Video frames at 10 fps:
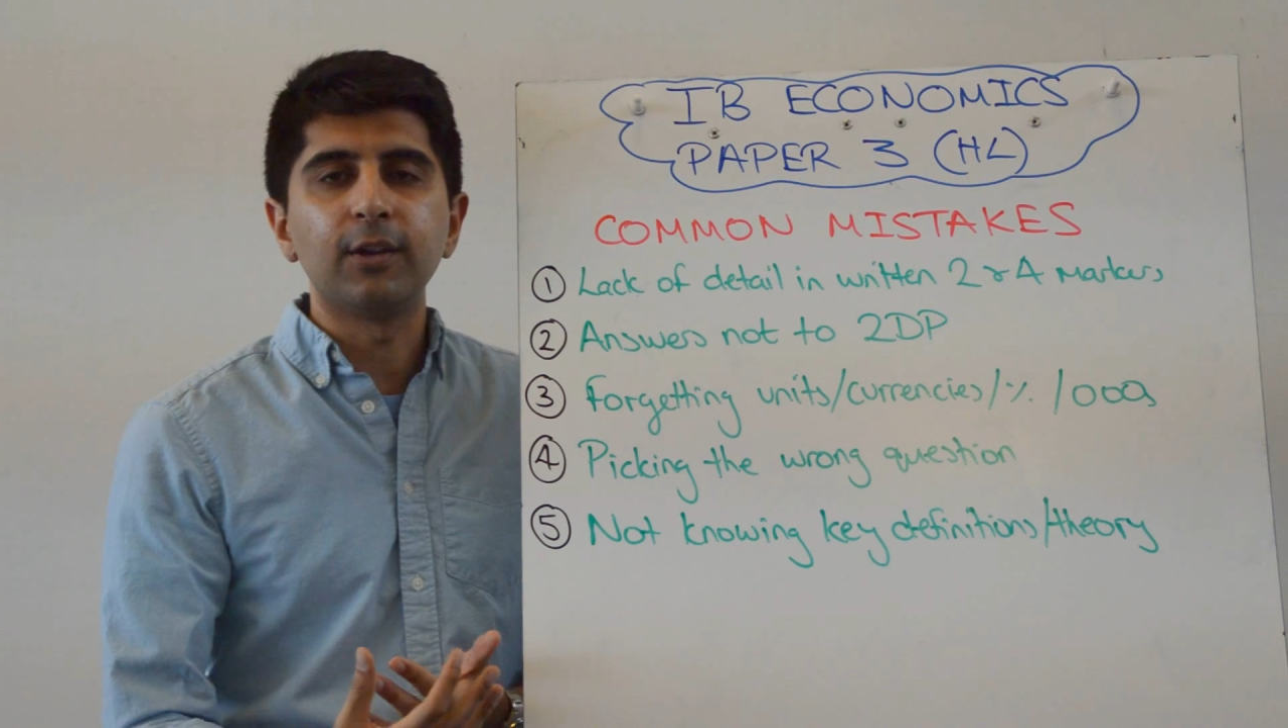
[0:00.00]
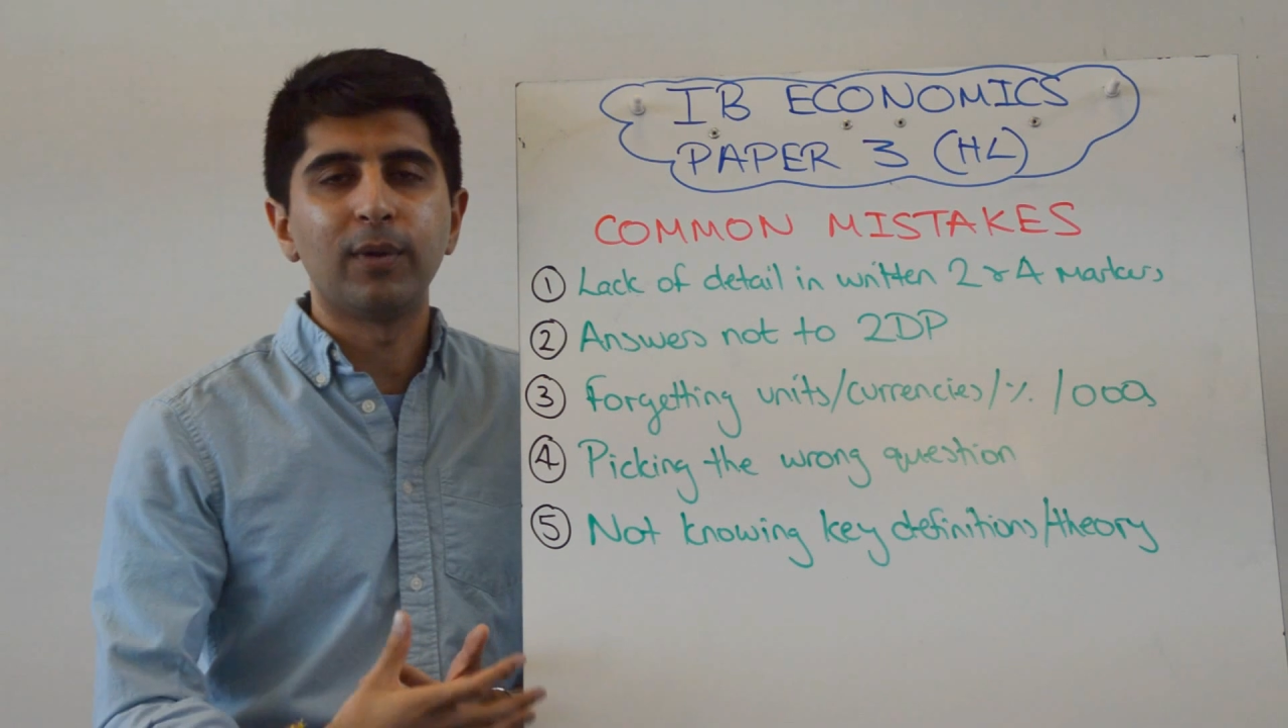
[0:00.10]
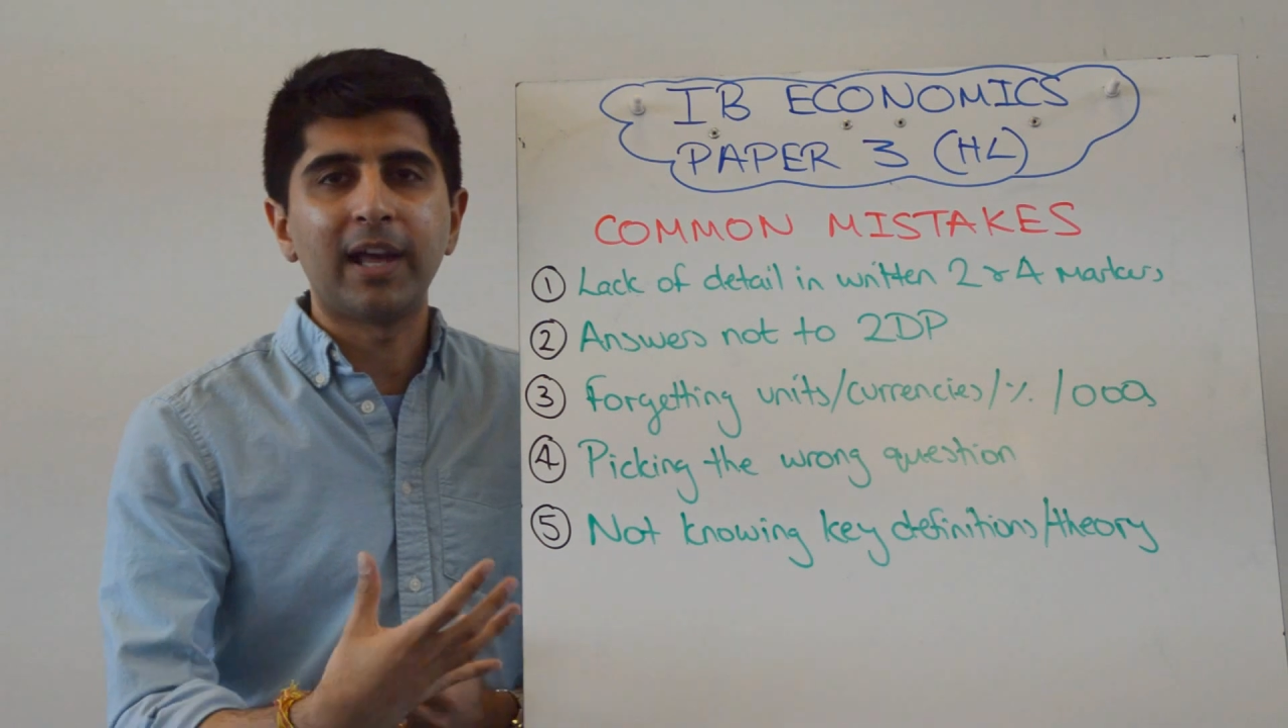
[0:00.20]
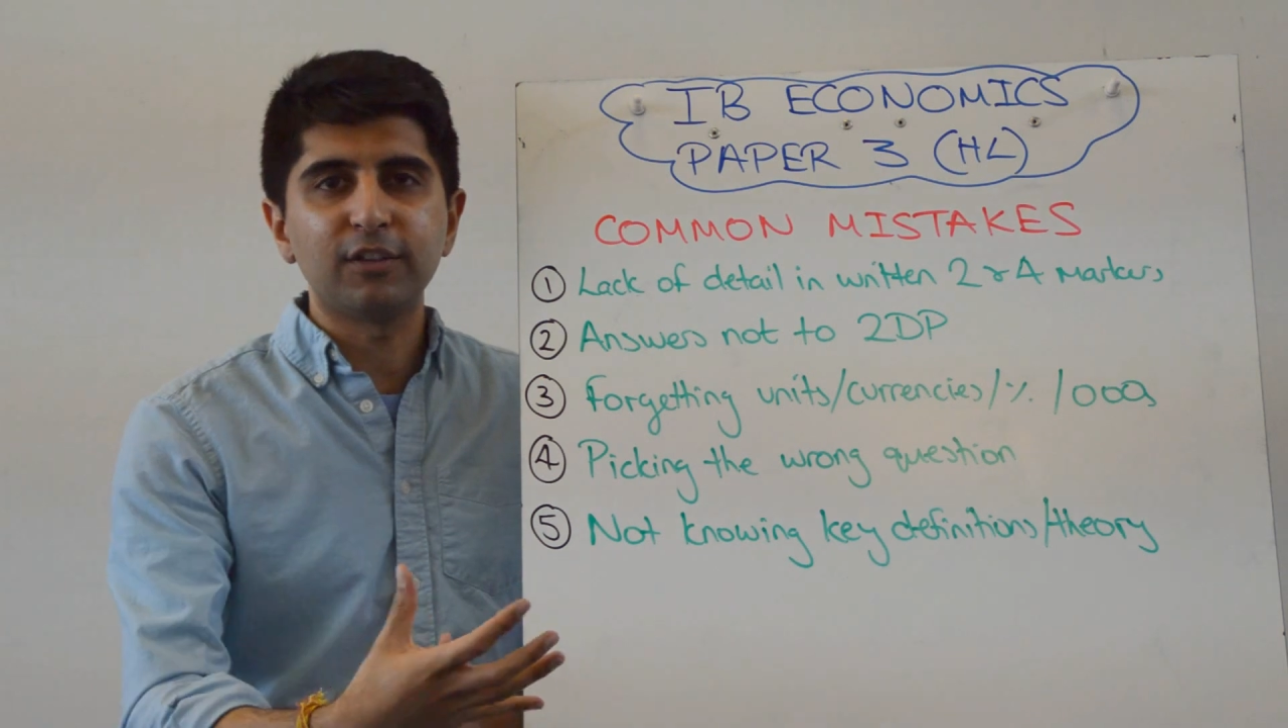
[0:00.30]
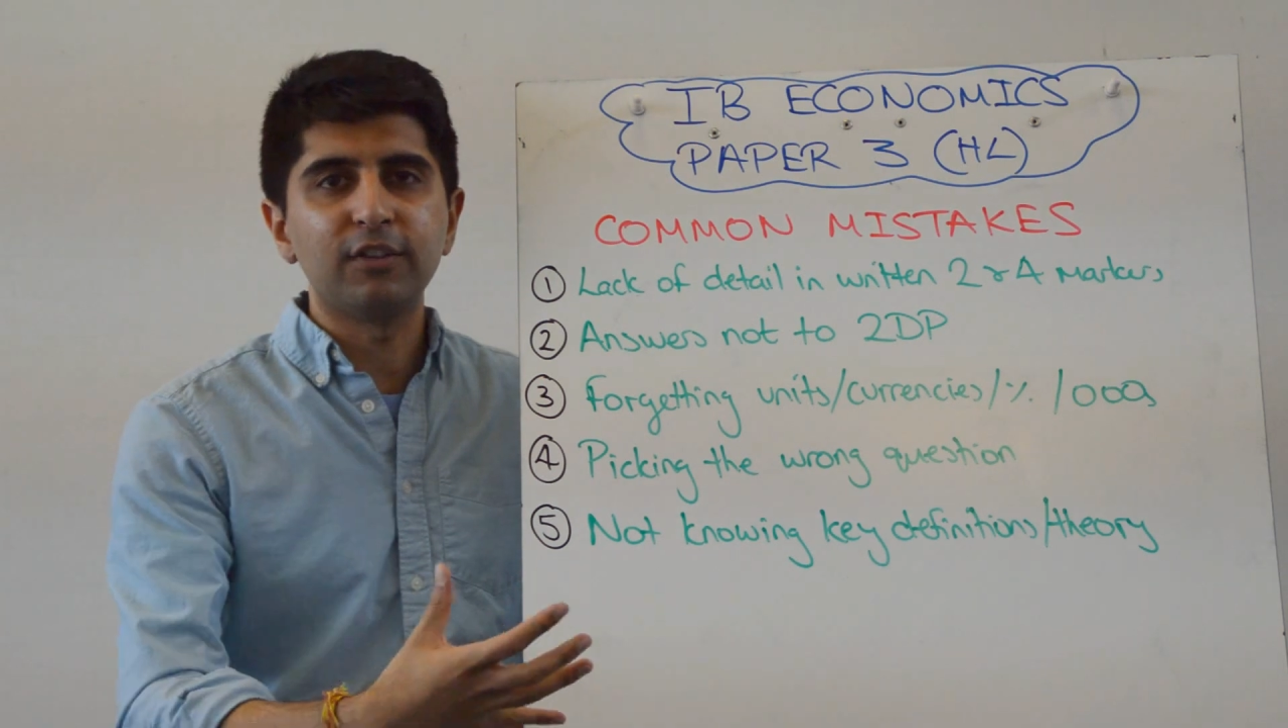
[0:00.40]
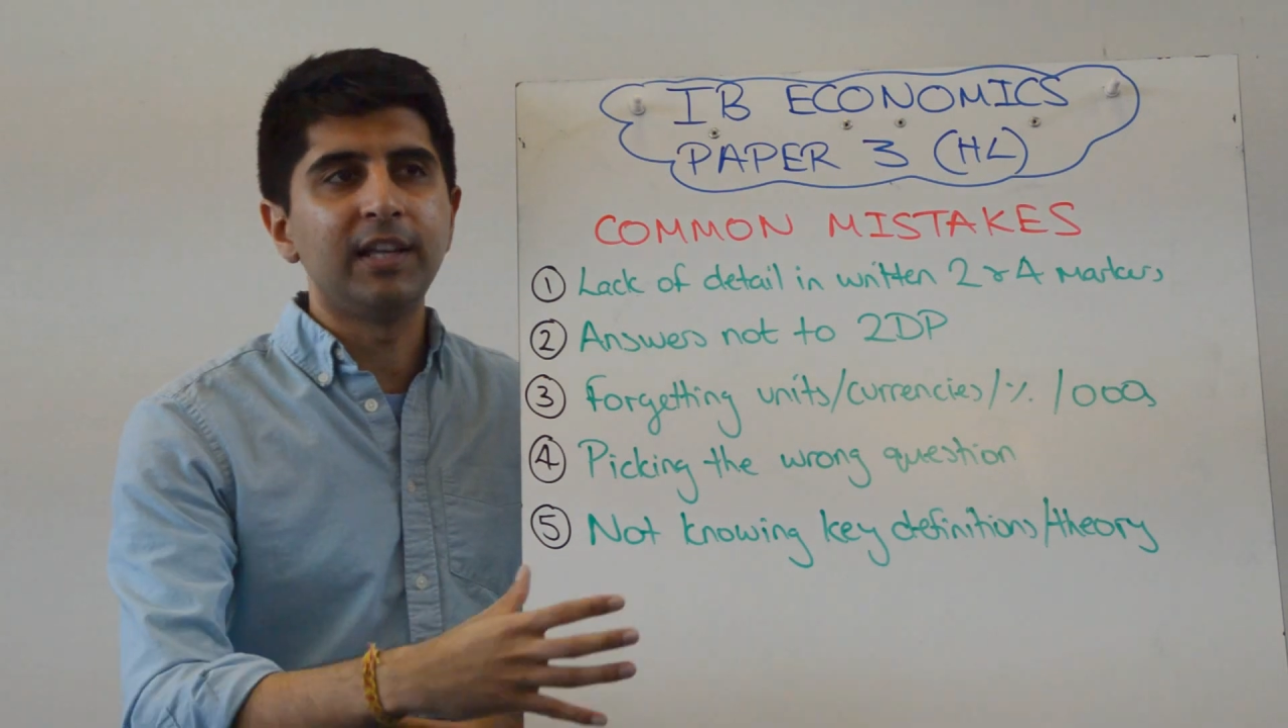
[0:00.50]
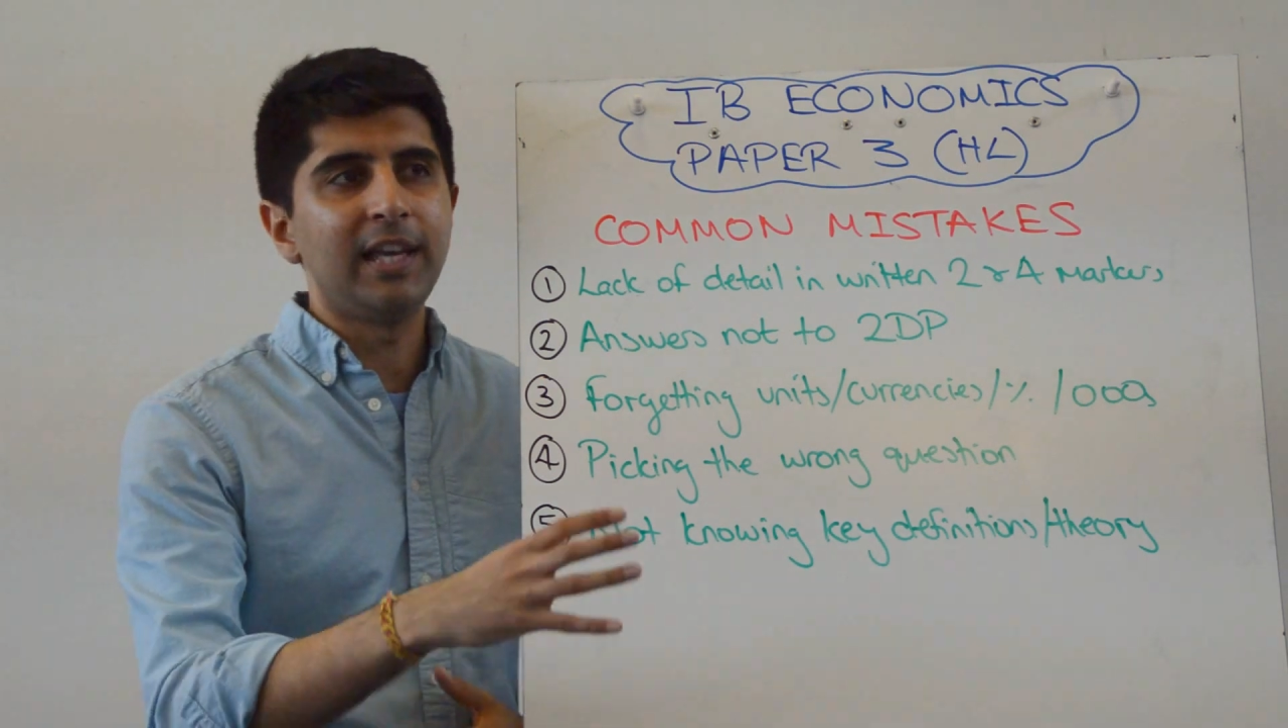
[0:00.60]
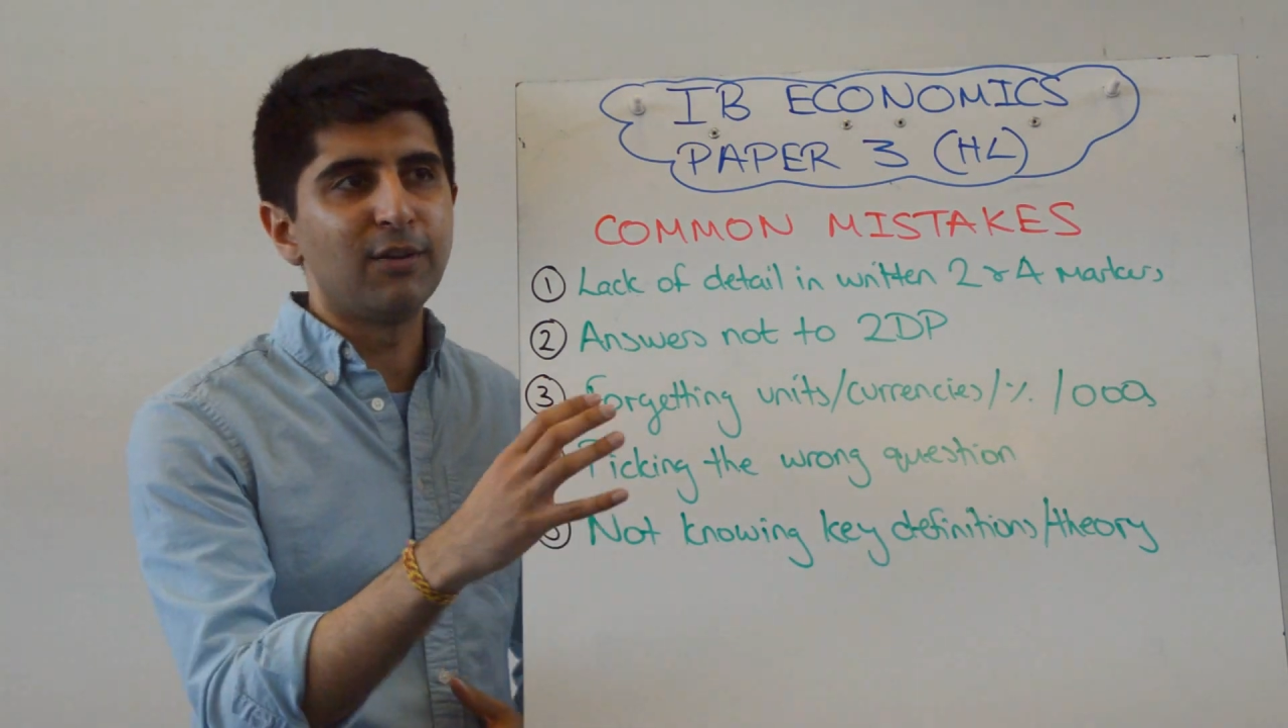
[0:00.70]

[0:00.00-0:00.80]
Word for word: when actually,